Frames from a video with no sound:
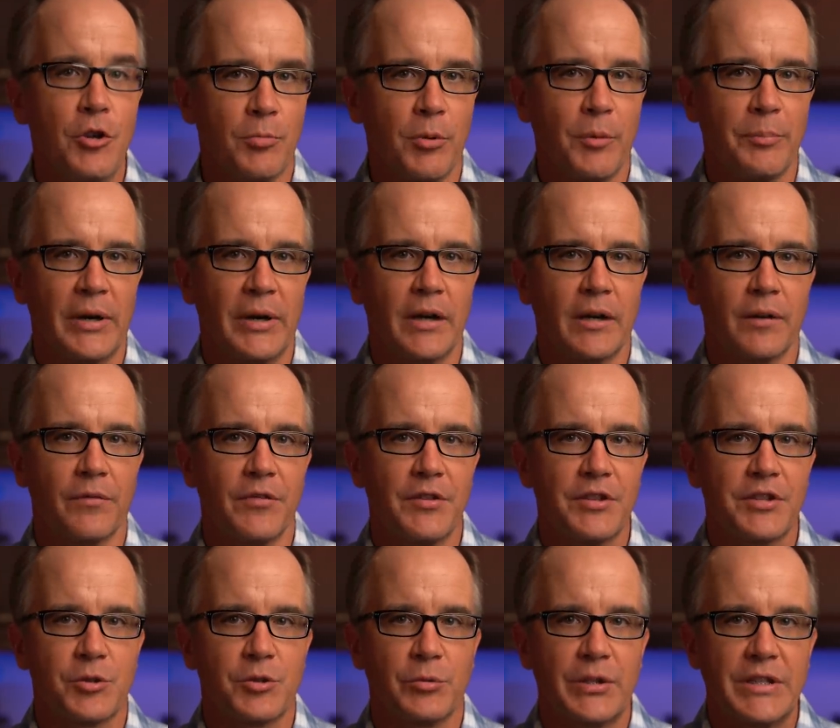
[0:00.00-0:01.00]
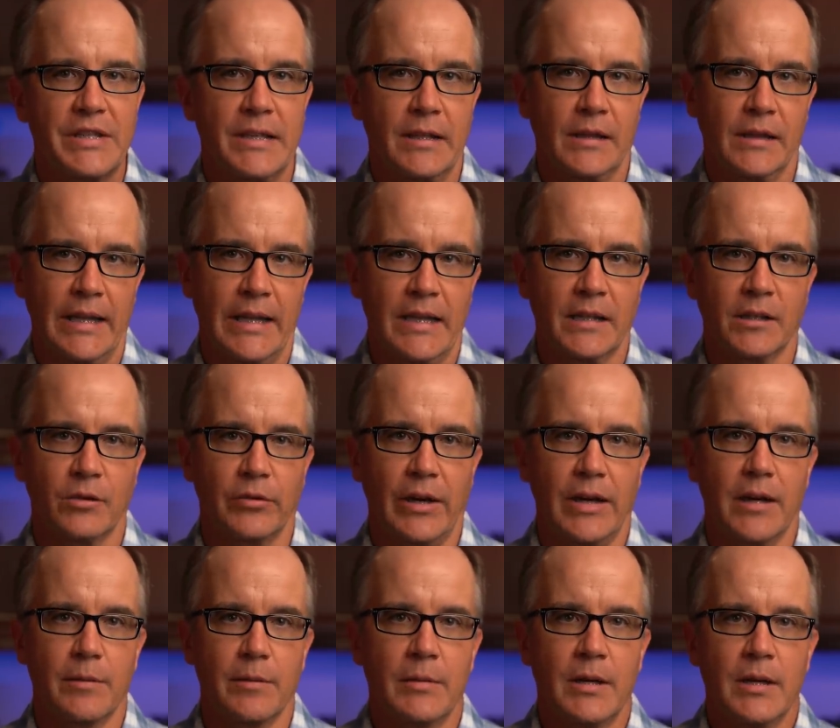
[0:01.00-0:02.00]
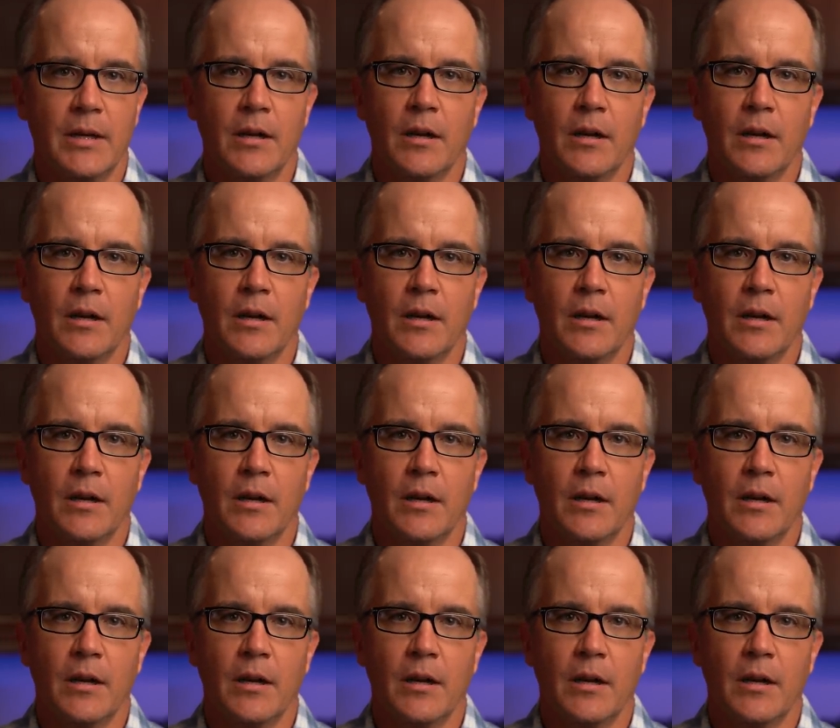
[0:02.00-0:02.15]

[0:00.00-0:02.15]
preparing for this recent land grab?